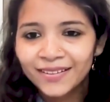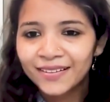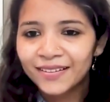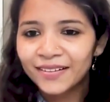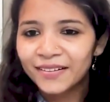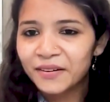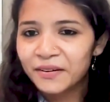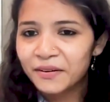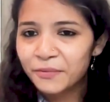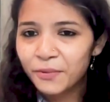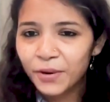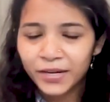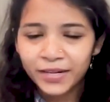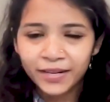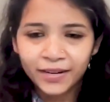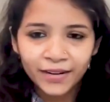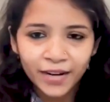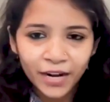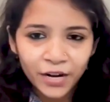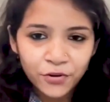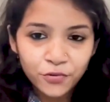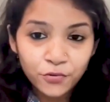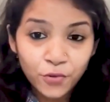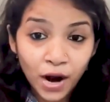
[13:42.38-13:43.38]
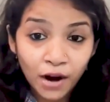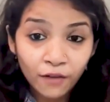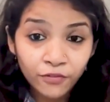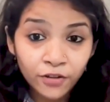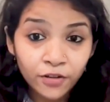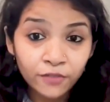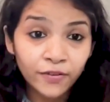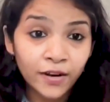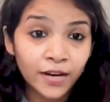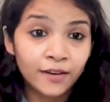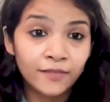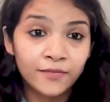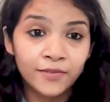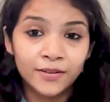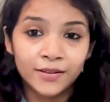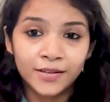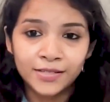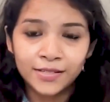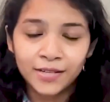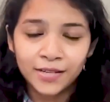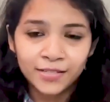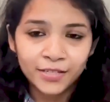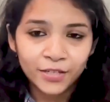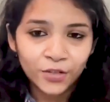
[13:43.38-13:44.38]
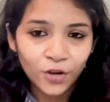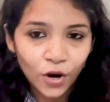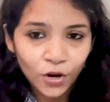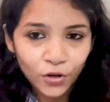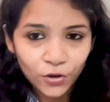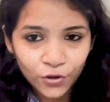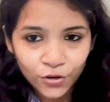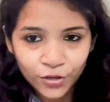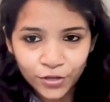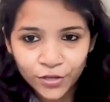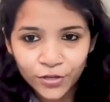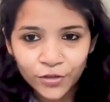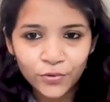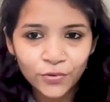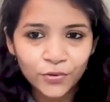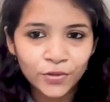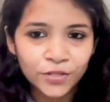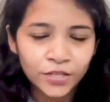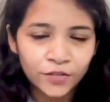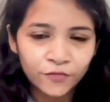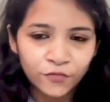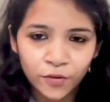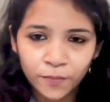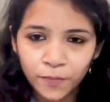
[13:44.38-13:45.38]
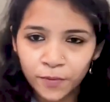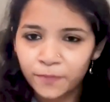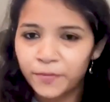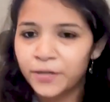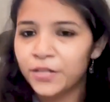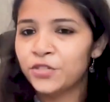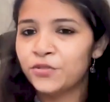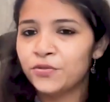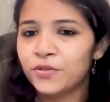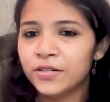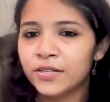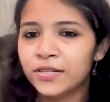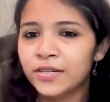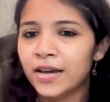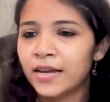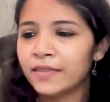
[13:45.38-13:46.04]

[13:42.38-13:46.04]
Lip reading: what will I do after 5 years, does it auto renew, is it for perpetuity?